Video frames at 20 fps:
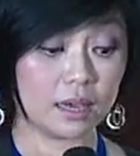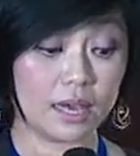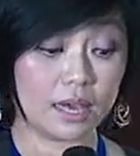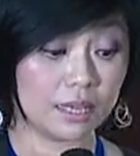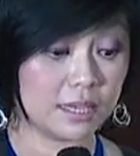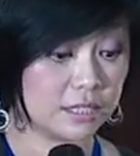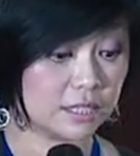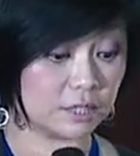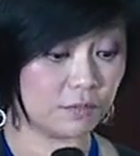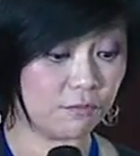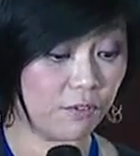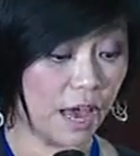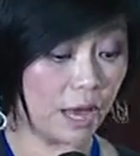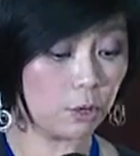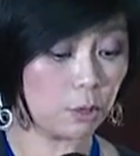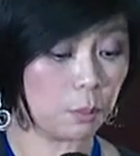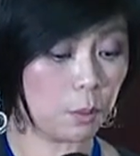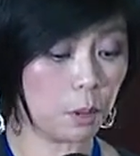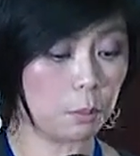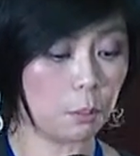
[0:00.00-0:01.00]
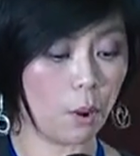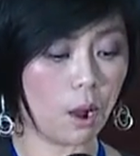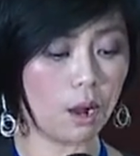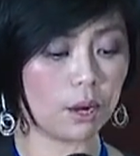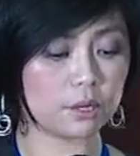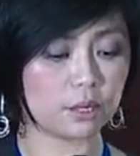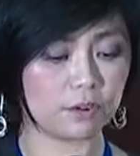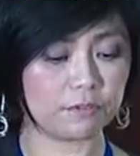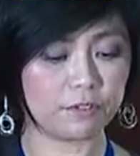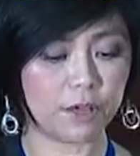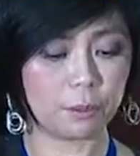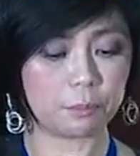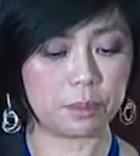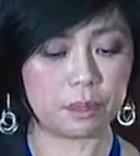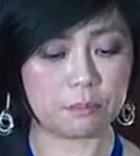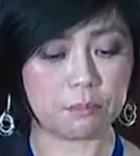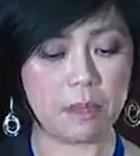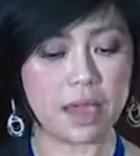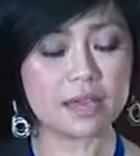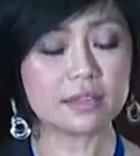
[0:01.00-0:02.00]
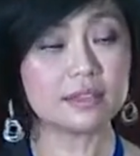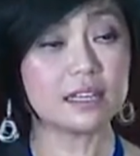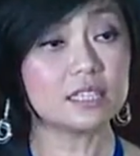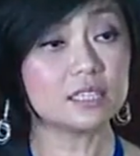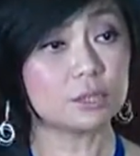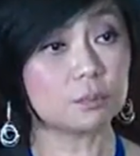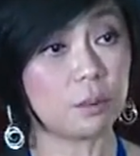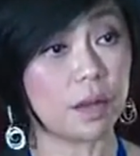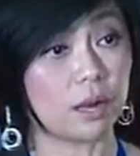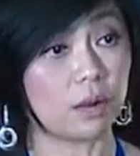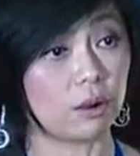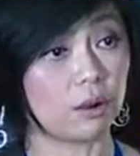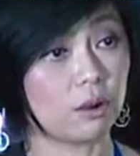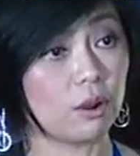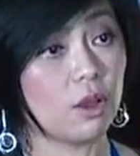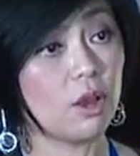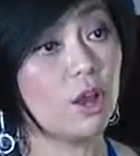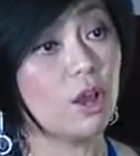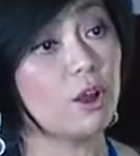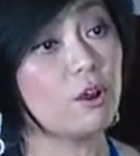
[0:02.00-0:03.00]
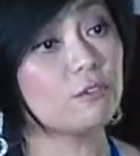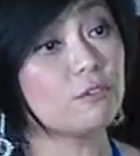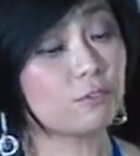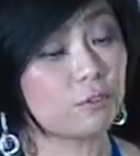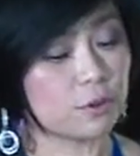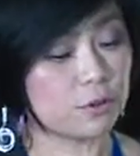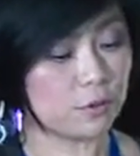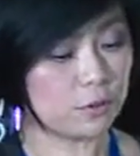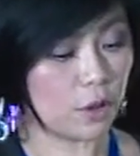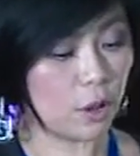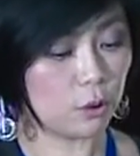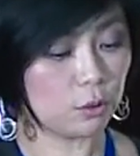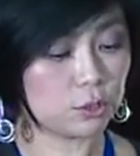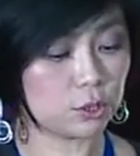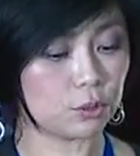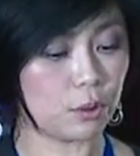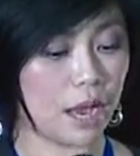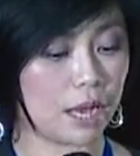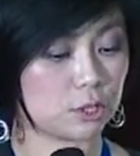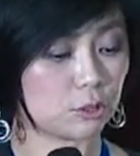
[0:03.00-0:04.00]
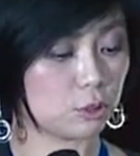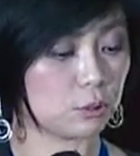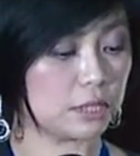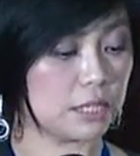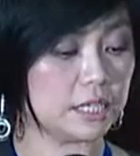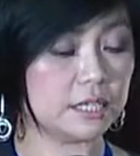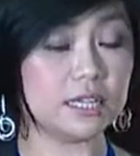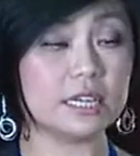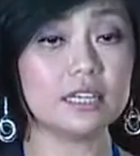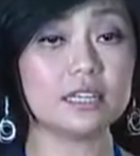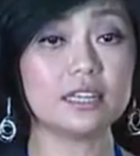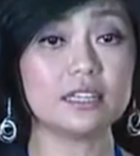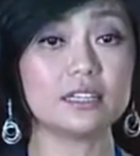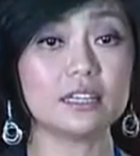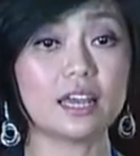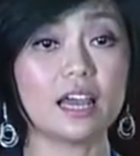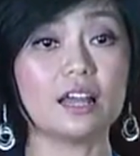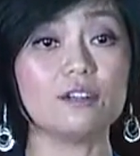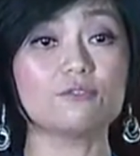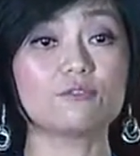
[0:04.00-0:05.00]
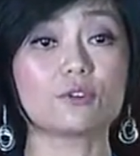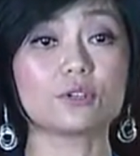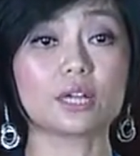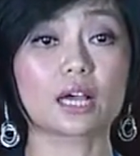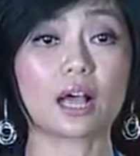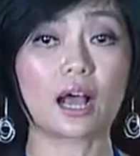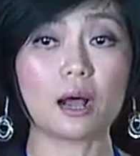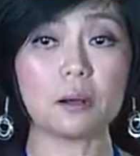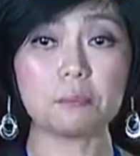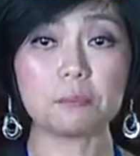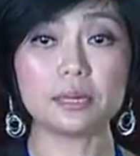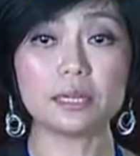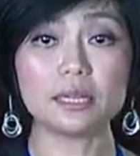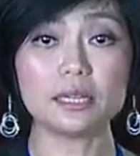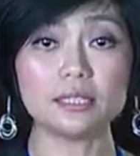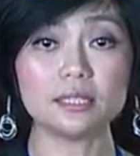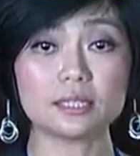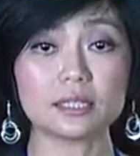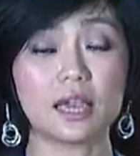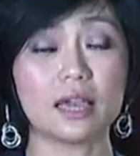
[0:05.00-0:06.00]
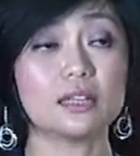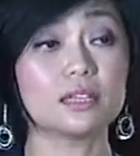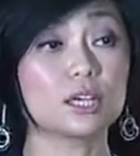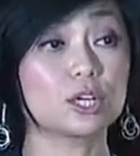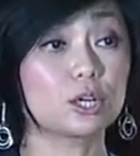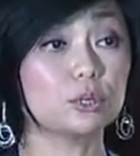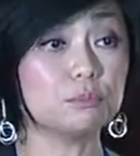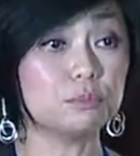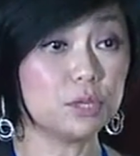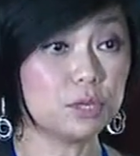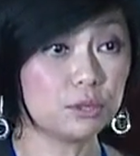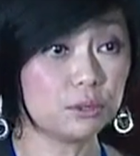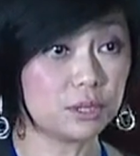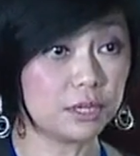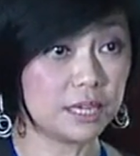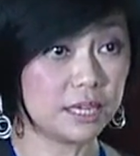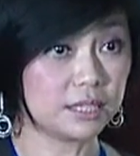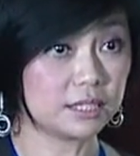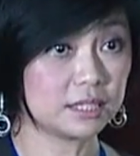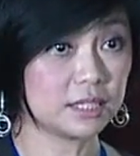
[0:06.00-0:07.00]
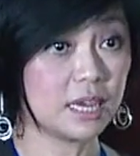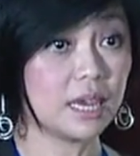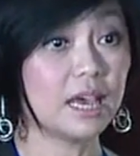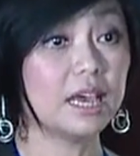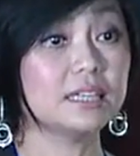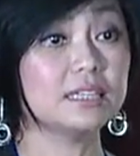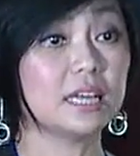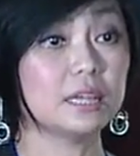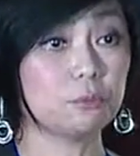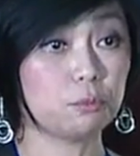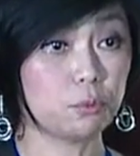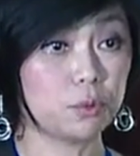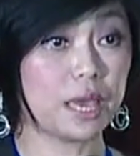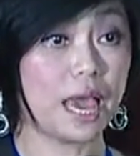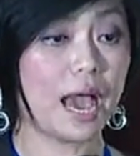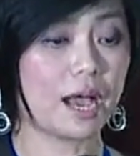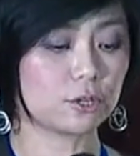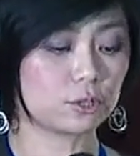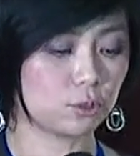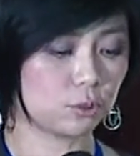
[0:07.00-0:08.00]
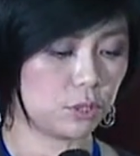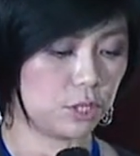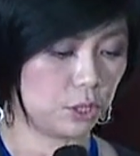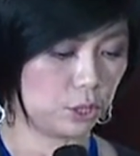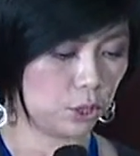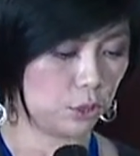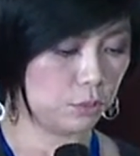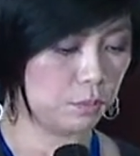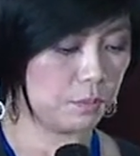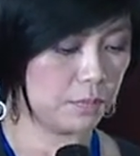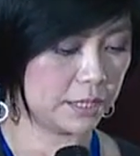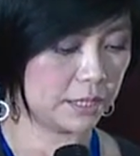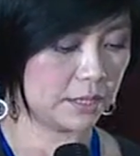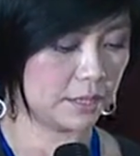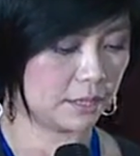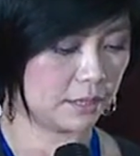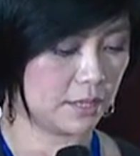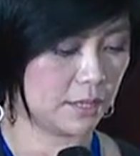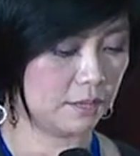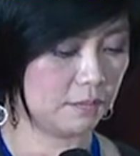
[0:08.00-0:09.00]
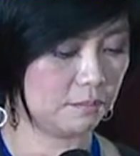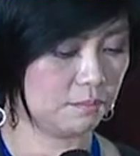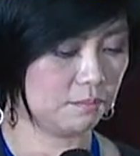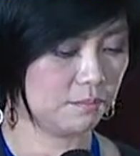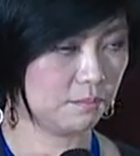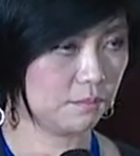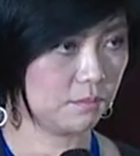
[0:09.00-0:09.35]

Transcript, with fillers: And it's a valuable part of helping make things better for those who actually need it and for the companies and the communities that we actually do business in.